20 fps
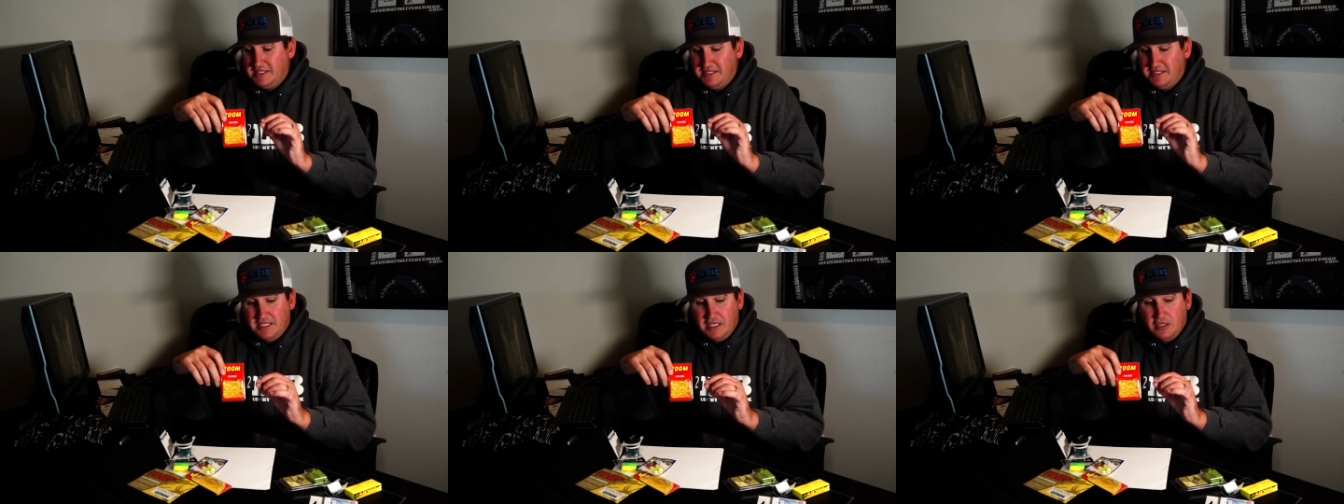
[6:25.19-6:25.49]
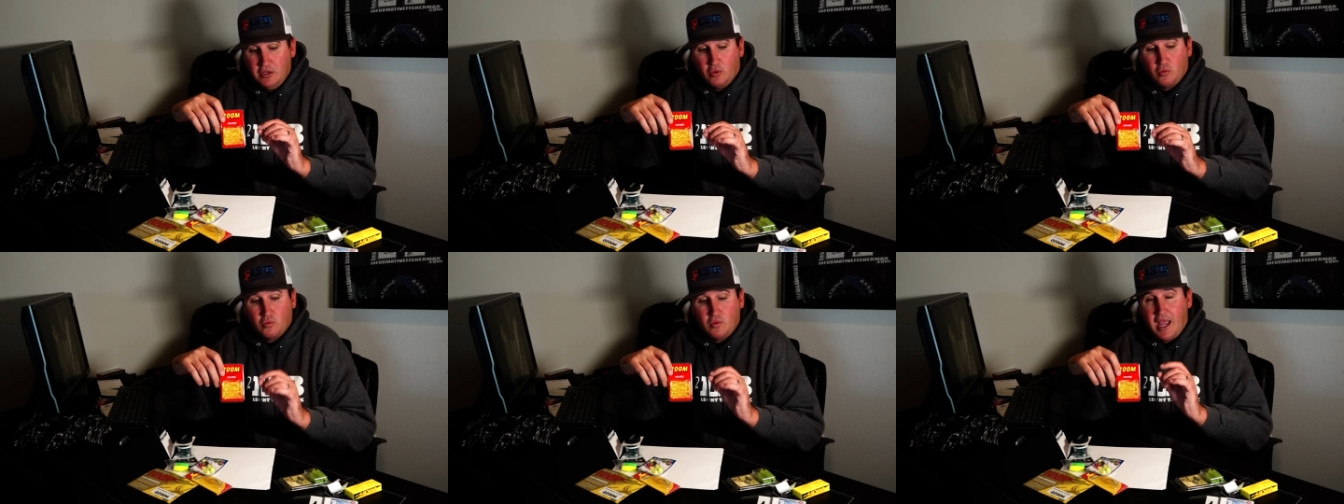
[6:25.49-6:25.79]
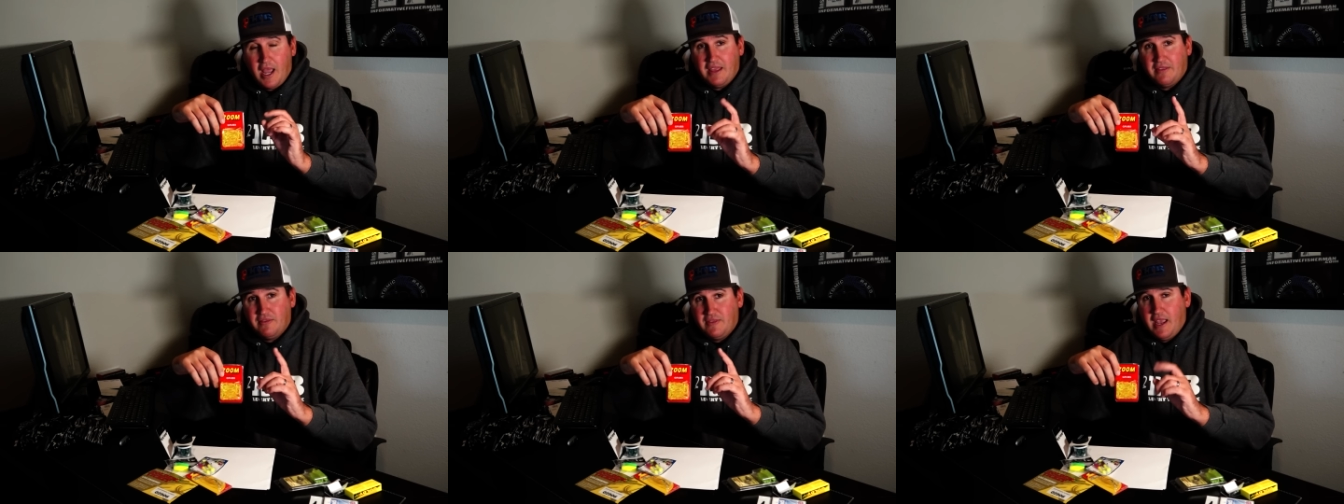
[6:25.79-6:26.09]
deal
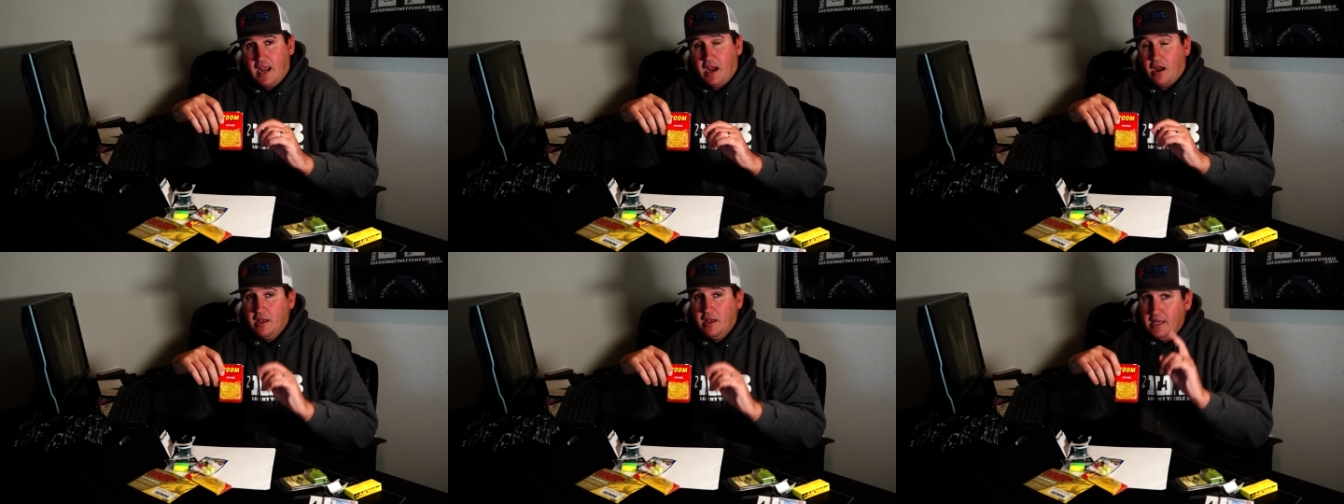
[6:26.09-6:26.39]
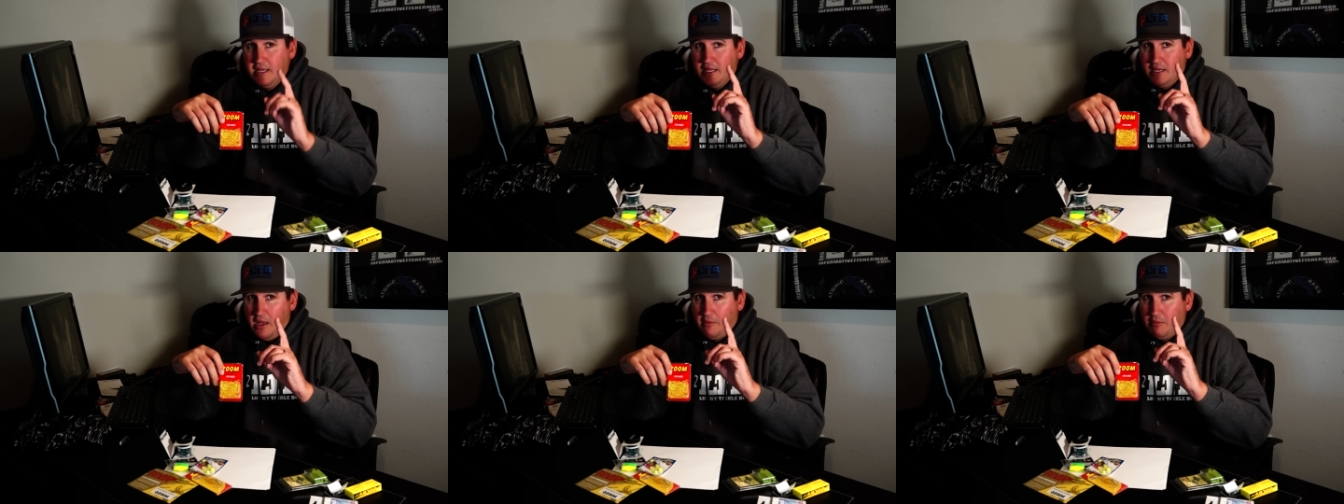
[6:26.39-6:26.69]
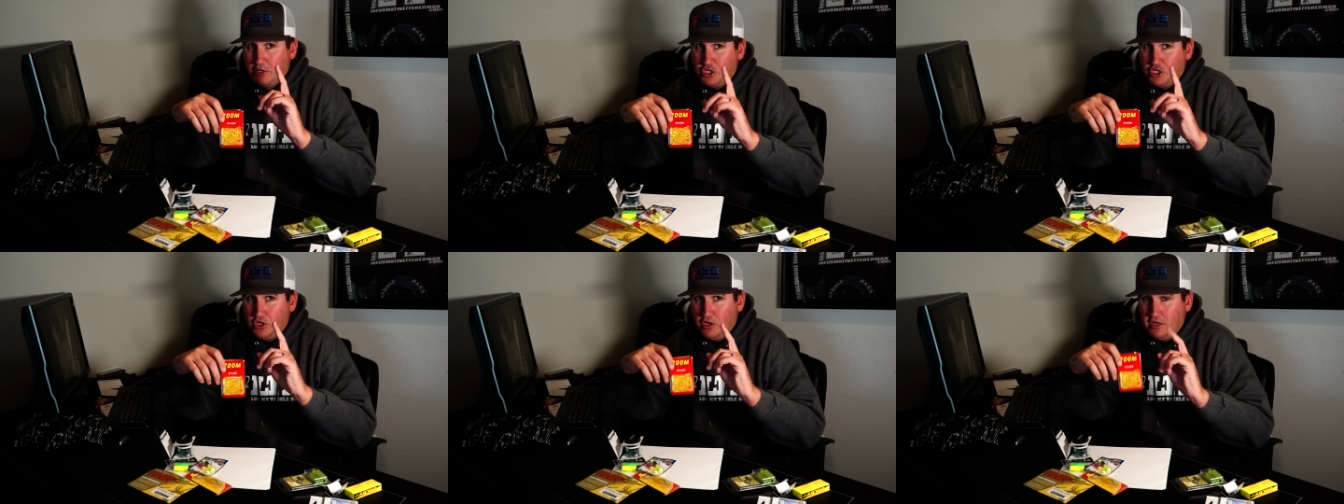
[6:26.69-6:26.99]
right there. Now I'm
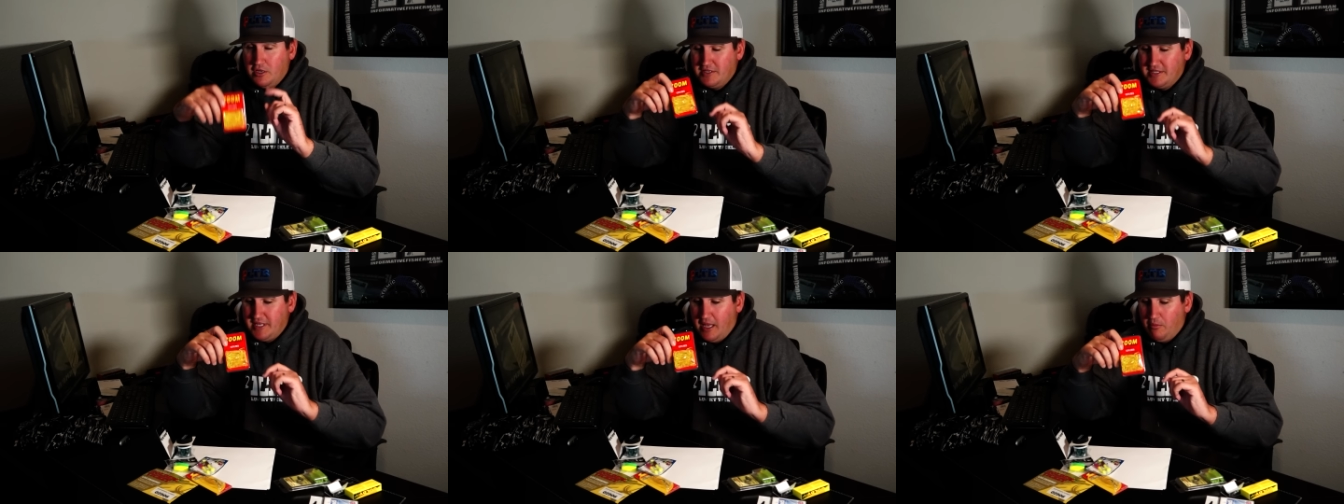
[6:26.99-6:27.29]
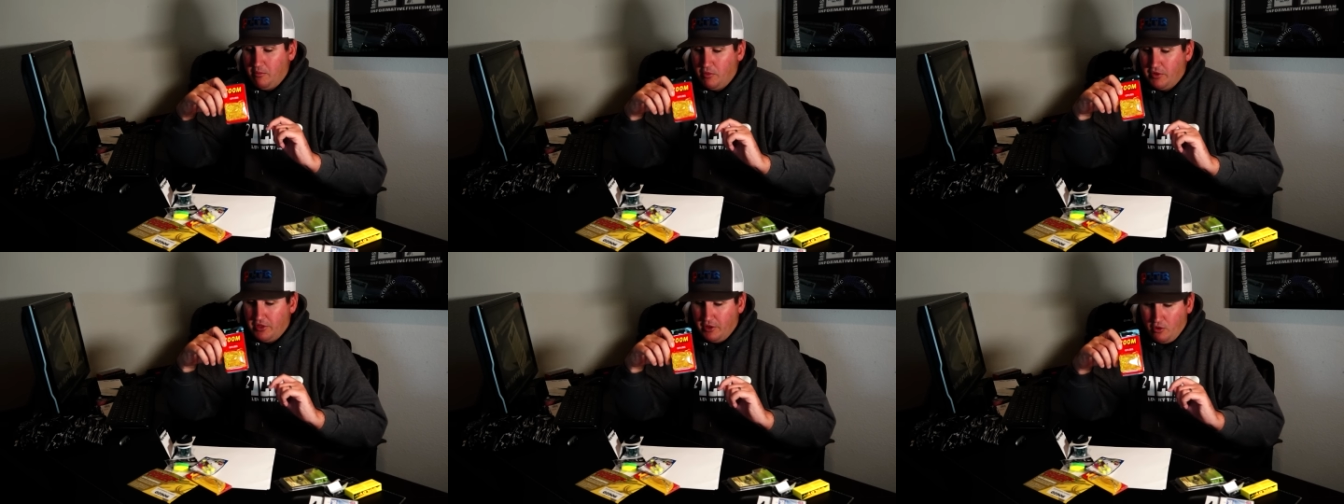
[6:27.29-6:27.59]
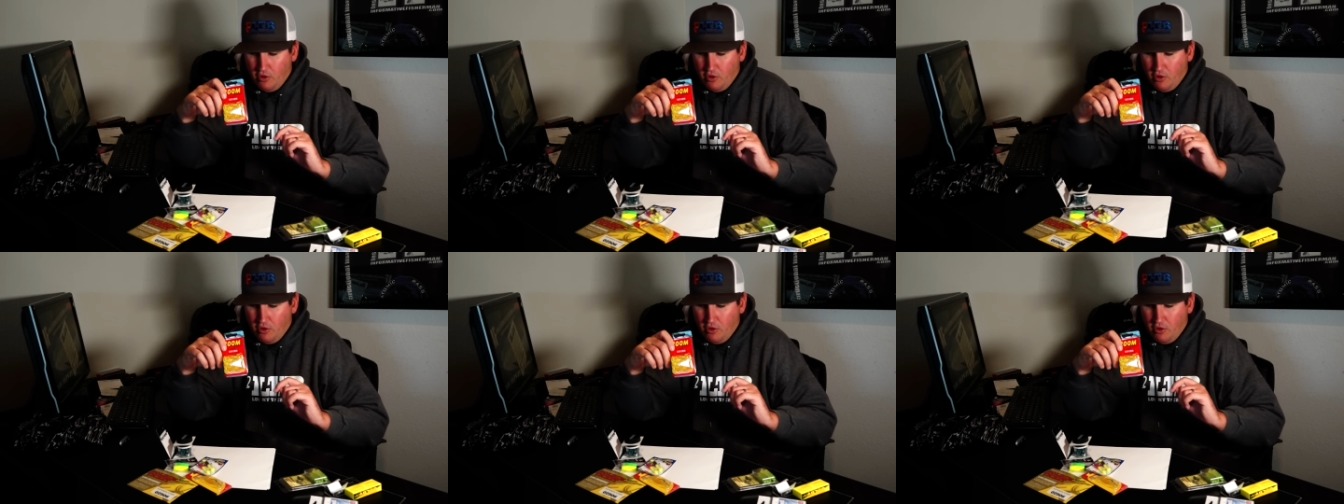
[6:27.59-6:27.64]
gonna show you something with a